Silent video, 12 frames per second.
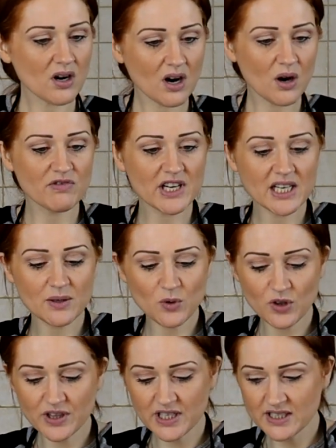I really
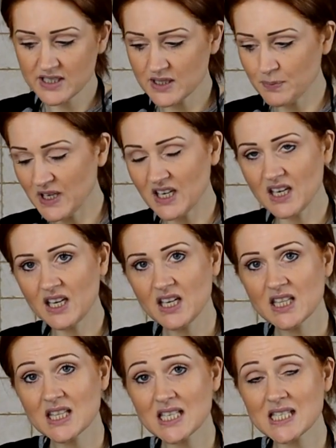want these to
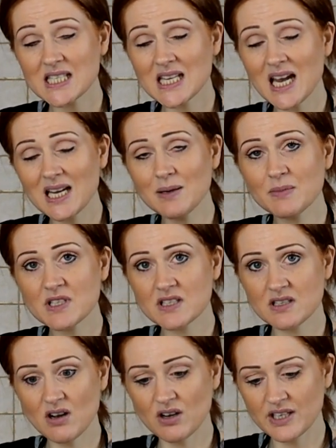be the same
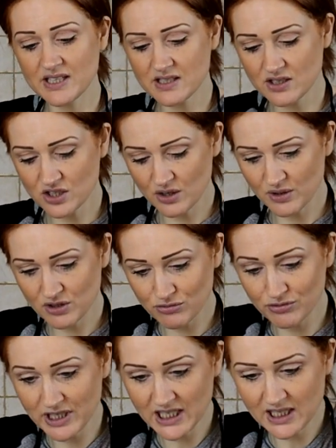size. So it's
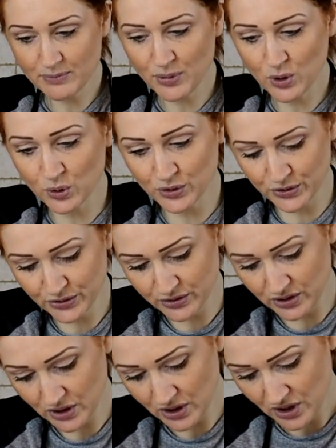really important
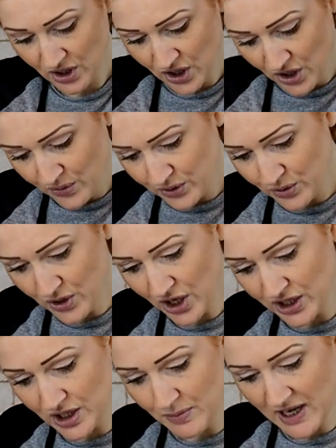when you
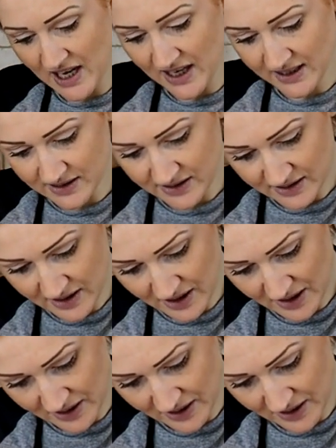cut your bags